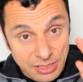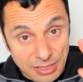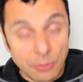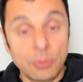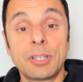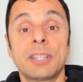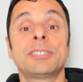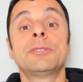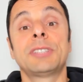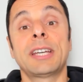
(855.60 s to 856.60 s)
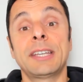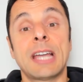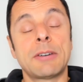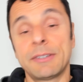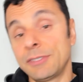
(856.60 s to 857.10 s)
Organize your day
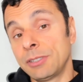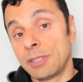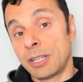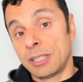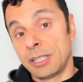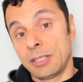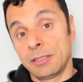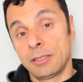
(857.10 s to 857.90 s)
however you like it.